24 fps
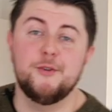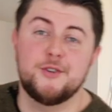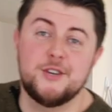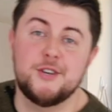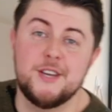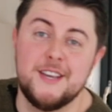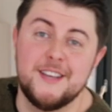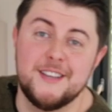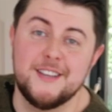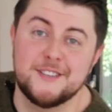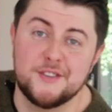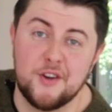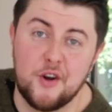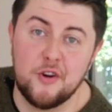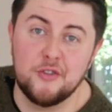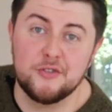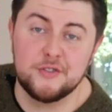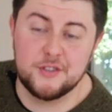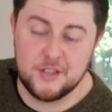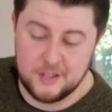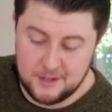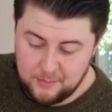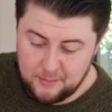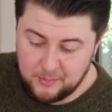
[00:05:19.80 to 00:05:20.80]
cheese
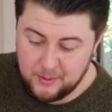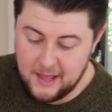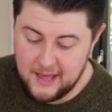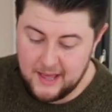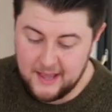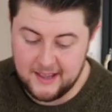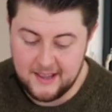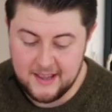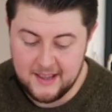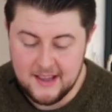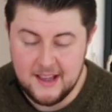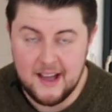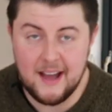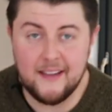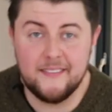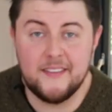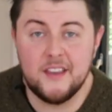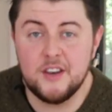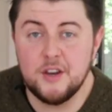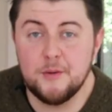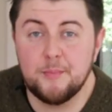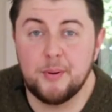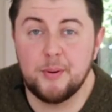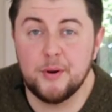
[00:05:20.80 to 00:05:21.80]
onto the plate, and then
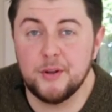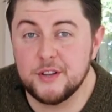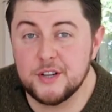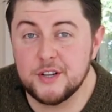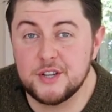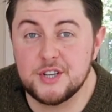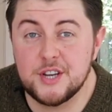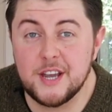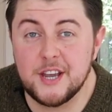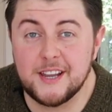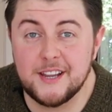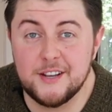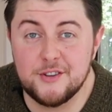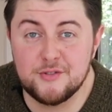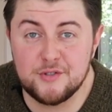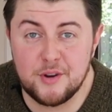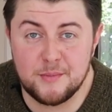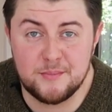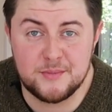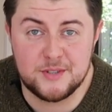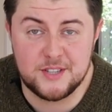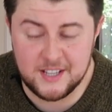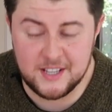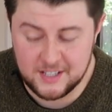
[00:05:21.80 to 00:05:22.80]
you put the chicken
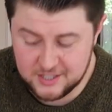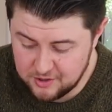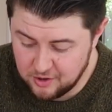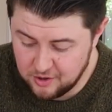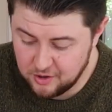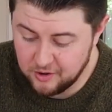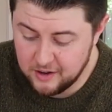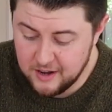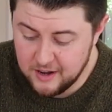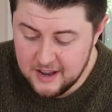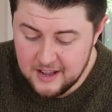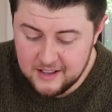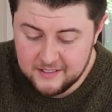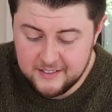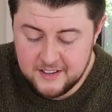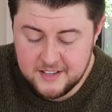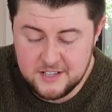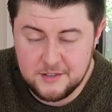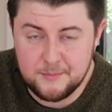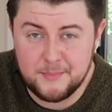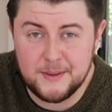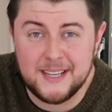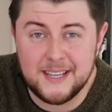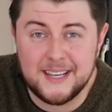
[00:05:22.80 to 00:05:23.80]
drumsticks on. These
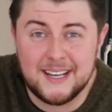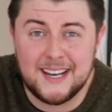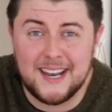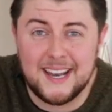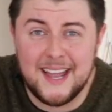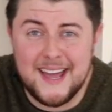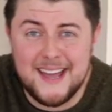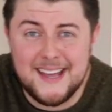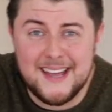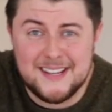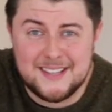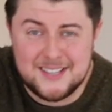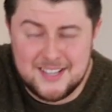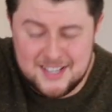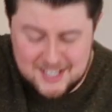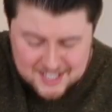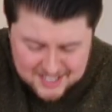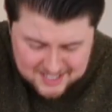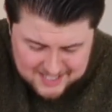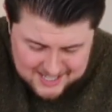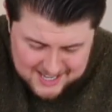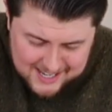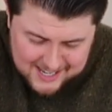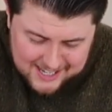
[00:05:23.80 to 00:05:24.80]
have been glazed,
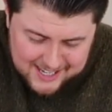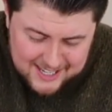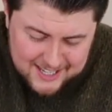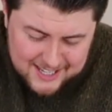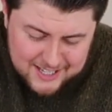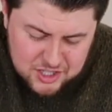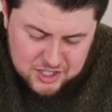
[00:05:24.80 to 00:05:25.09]
sticky,